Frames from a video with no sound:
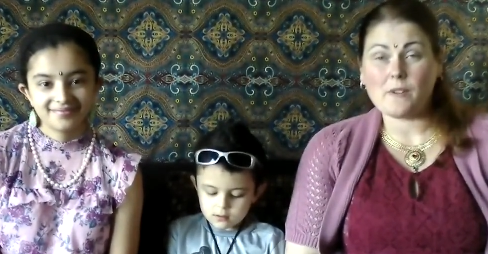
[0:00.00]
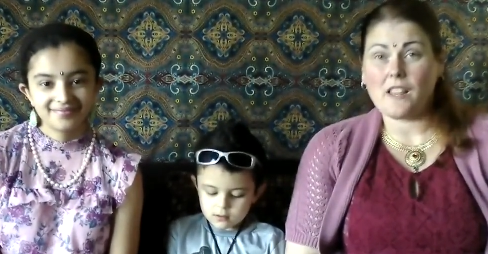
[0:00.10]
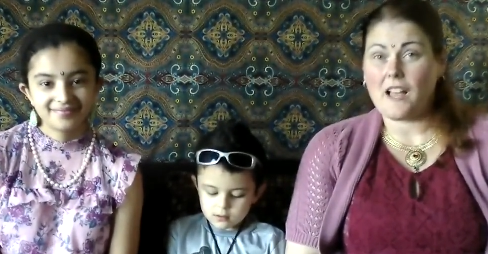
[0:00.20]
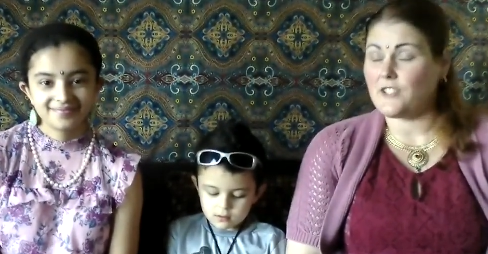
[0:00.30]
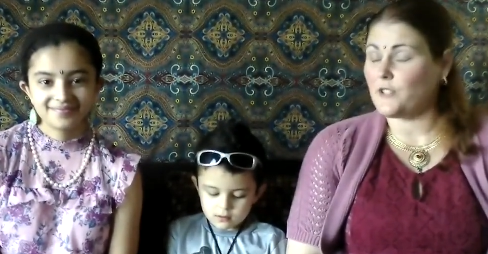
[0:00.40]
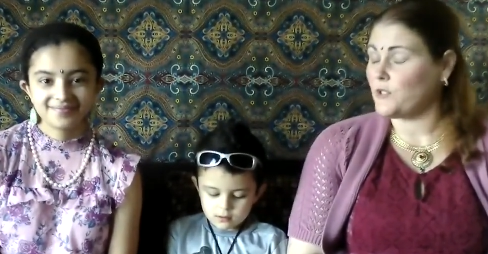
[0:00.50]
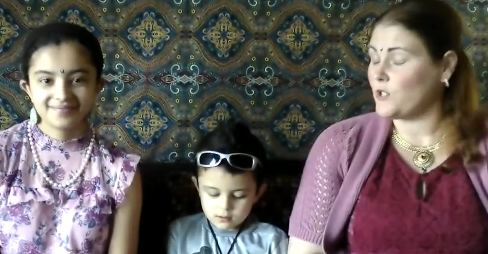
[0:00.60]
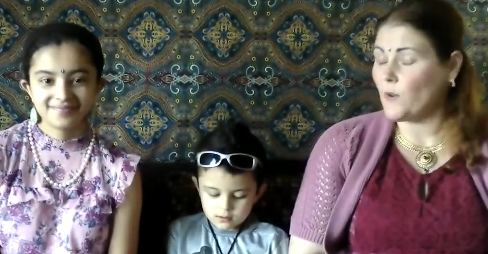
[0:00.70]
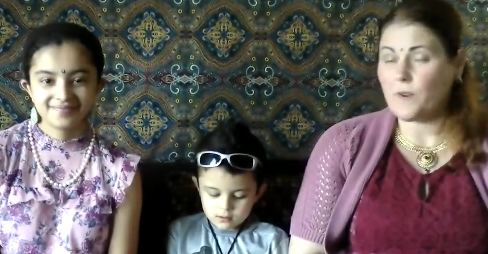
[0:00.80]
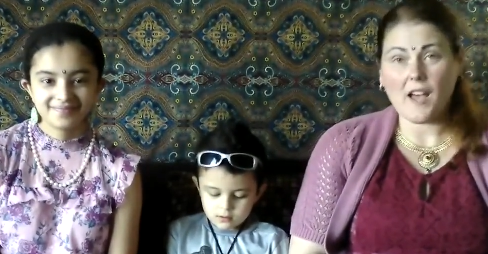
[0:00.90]
Speaker 1: We're glad you
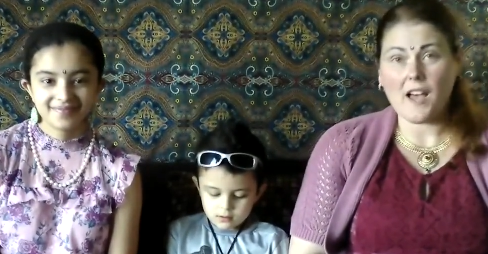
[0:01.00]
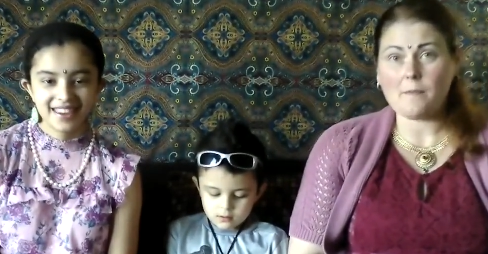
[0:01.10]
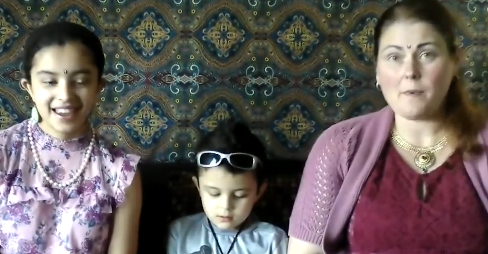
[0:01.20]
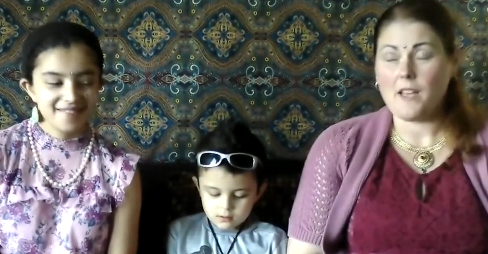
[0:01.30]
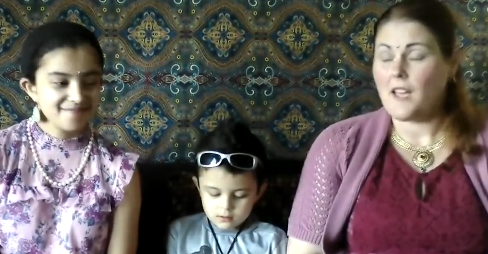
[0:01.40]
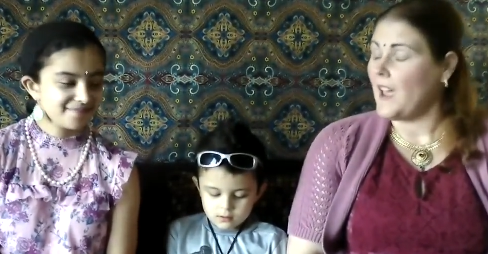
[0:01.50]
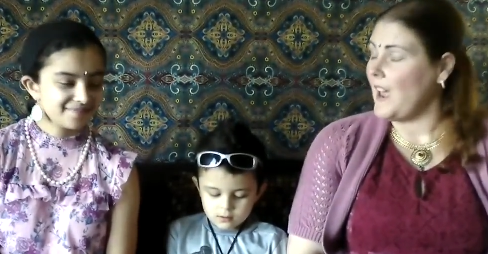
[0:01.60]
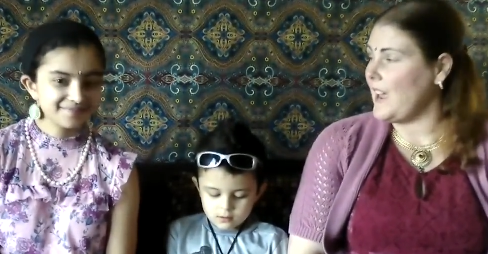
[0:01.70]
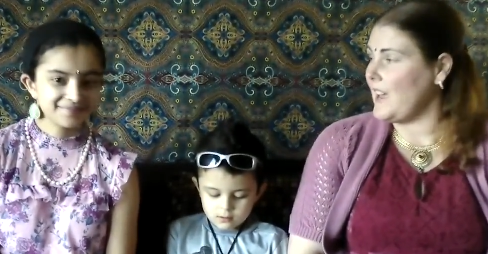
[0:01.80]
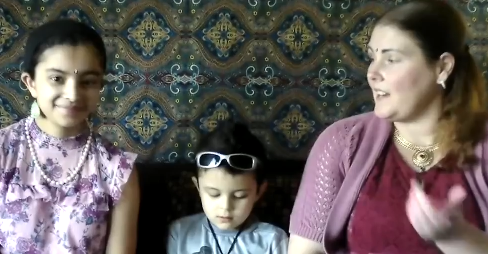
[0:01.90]
showed up. Yep.
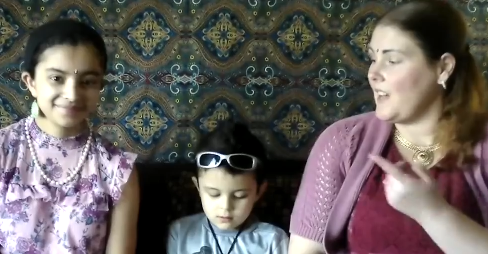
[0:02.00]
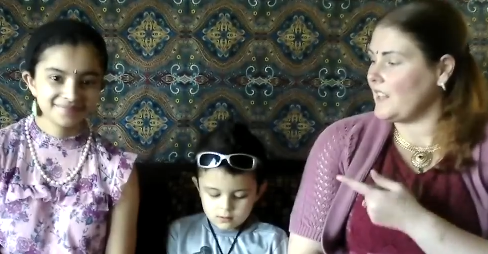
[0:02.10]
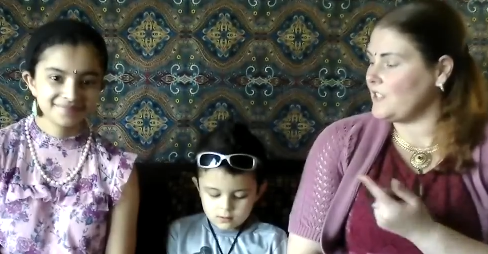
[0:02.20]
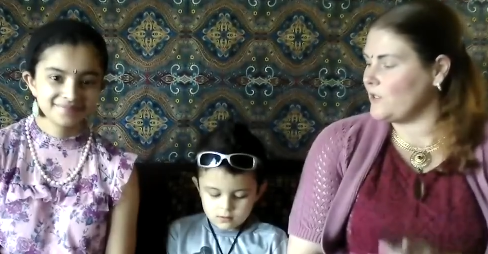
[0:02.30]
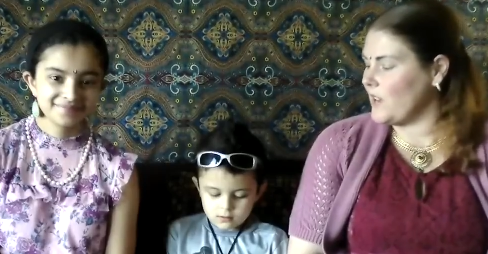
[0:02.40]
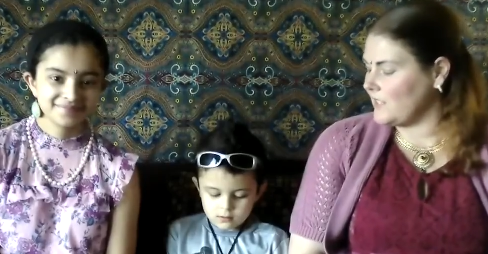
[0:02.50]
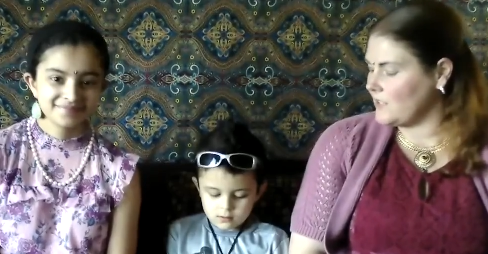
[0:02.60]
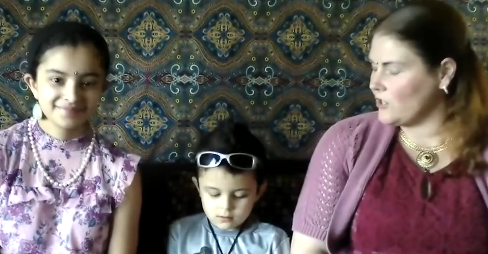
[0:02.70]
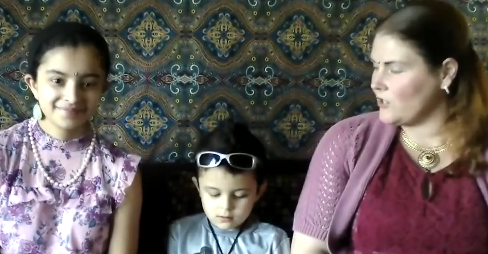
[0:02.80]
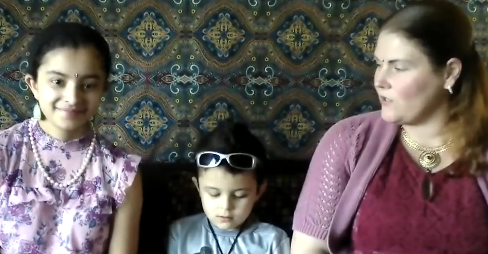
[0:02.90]
And I'll let you guys
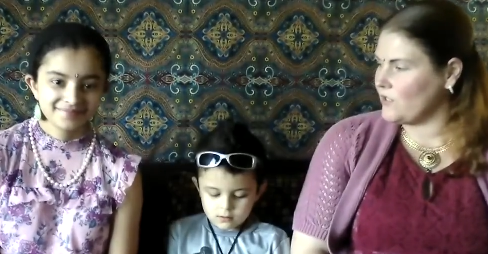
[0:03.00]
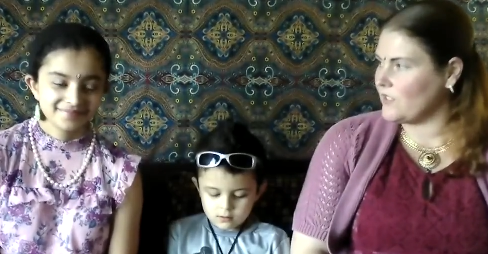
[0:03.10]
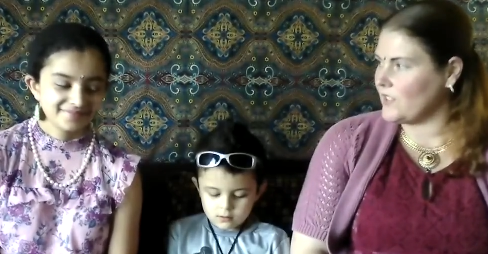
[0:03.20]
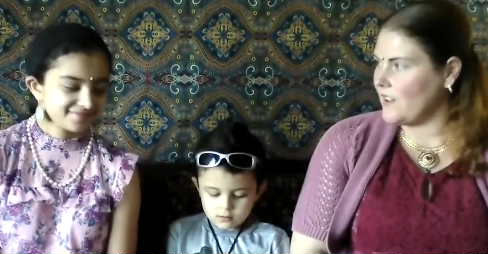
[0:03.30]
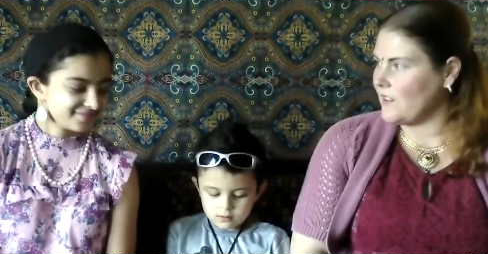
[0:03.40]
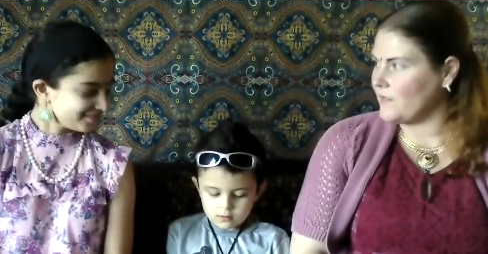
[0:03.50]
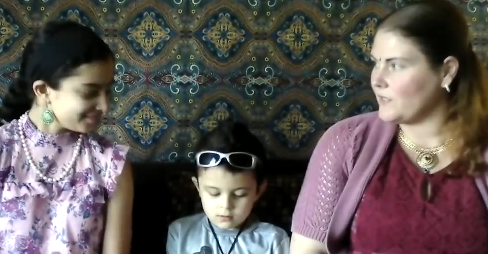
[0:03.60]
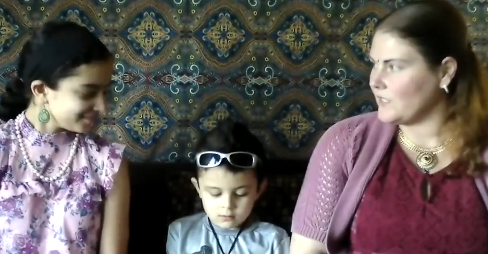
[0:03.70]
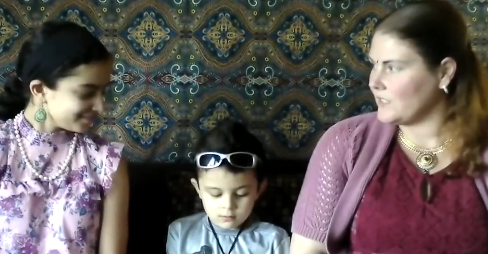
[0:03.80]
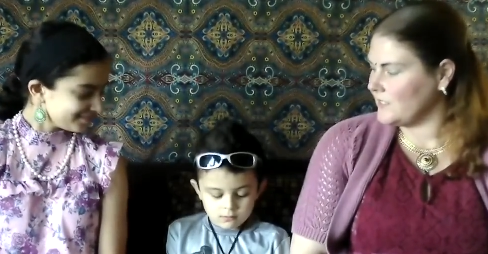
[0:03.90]
introduce
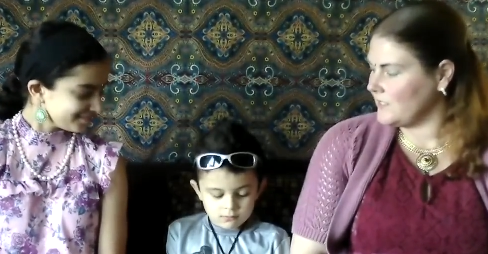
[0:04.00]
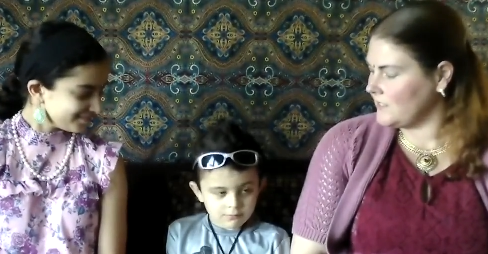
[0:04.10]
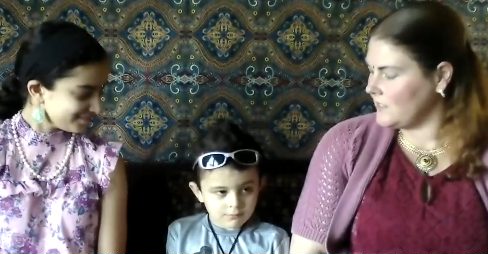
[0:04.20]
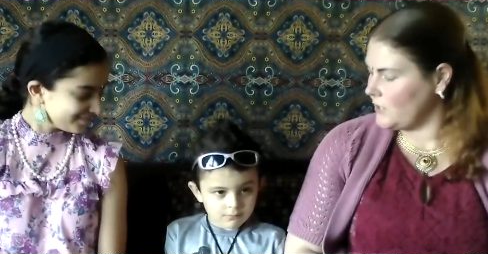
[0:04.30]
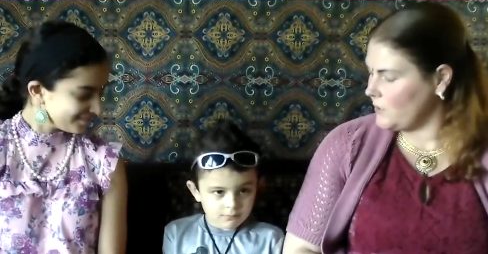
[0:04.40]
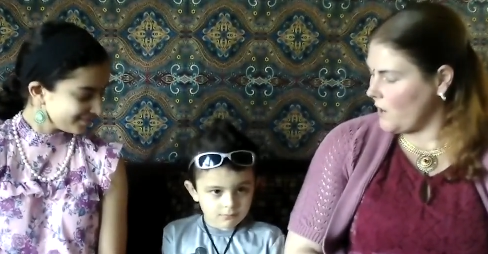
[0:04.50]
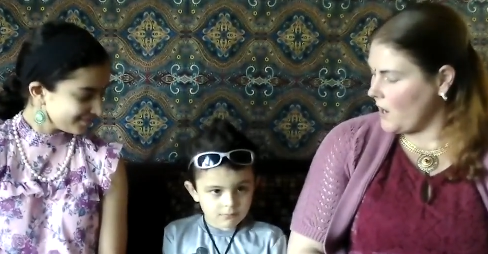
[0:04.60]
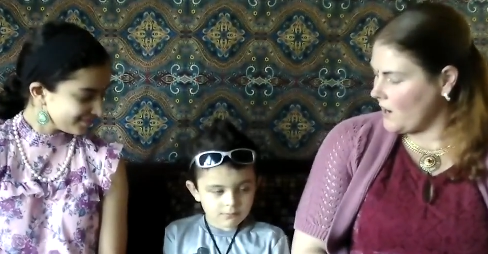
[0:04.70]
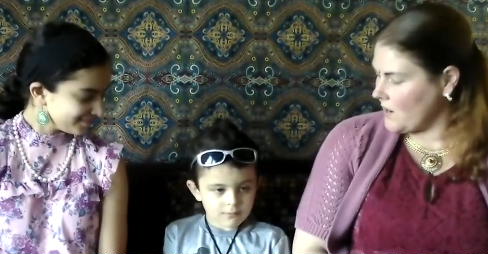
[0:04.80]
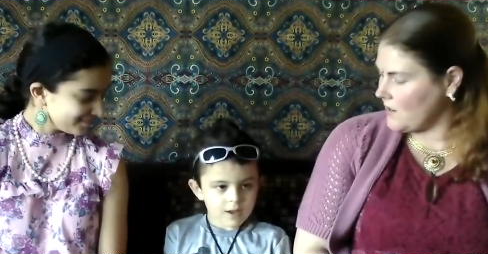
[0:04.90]
yourselves. You
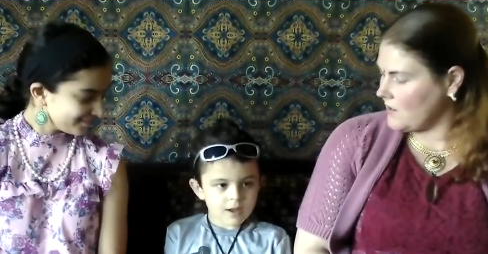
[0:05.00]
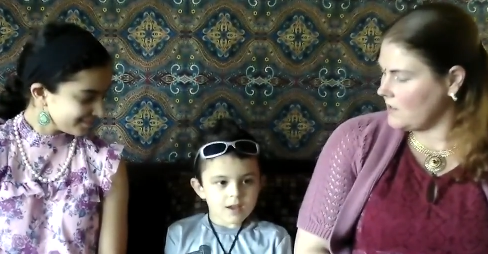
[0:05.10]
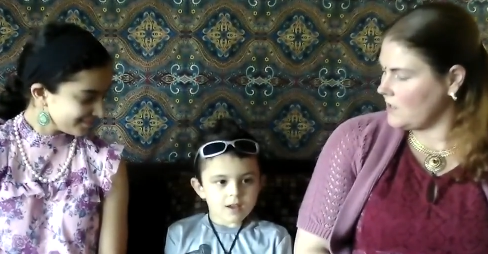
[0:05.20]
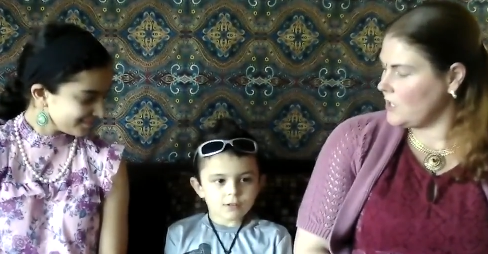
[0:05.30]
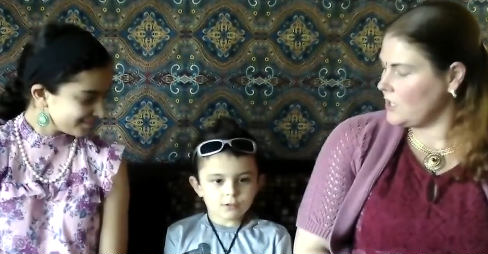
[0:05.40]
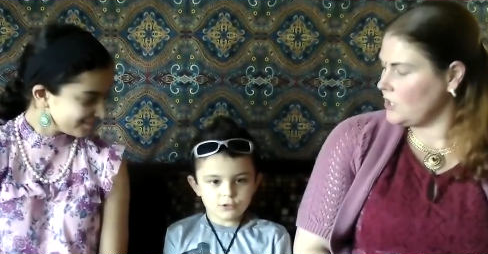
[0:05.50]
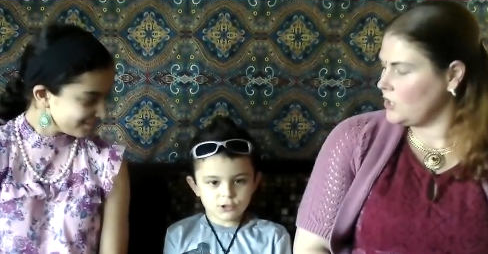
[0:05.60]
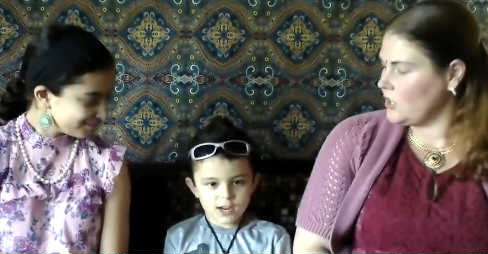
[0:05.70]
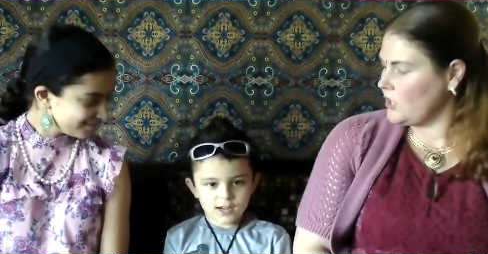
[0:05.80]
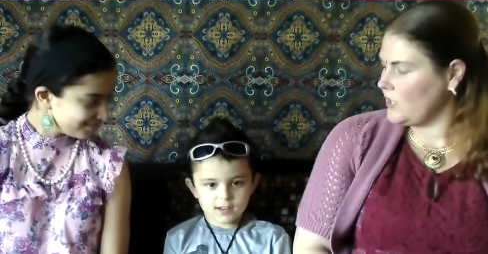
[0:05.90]
are?
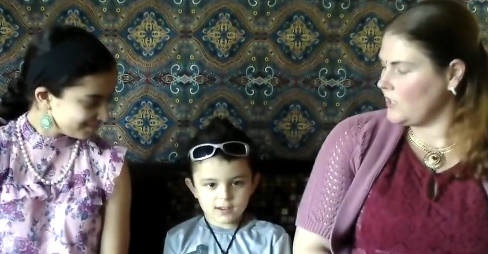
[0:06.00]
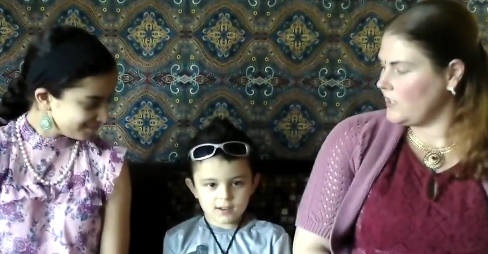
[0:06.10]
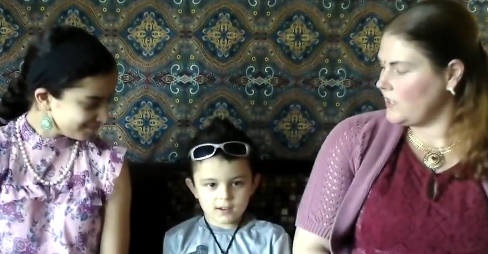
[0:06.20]
Speaker 2: Jayden.